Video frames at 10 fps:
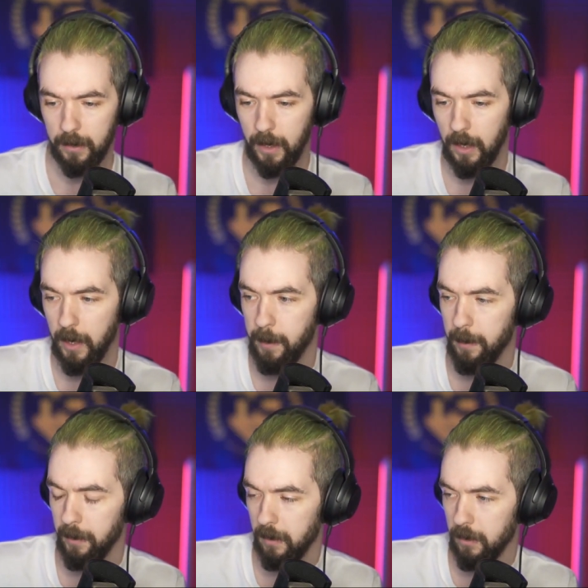then a lot of
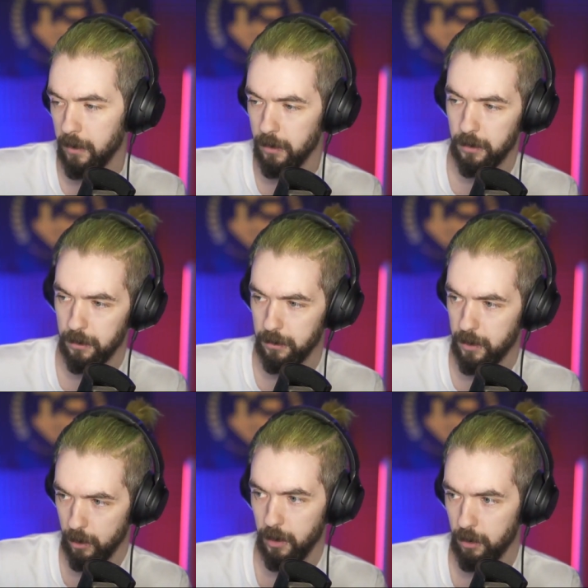people who
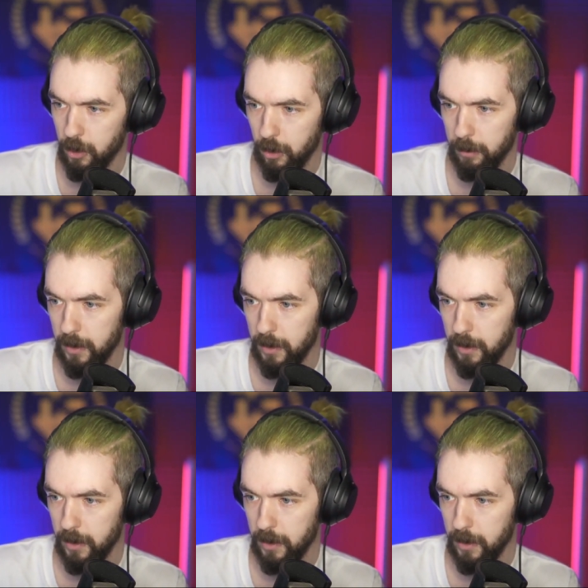do YouTube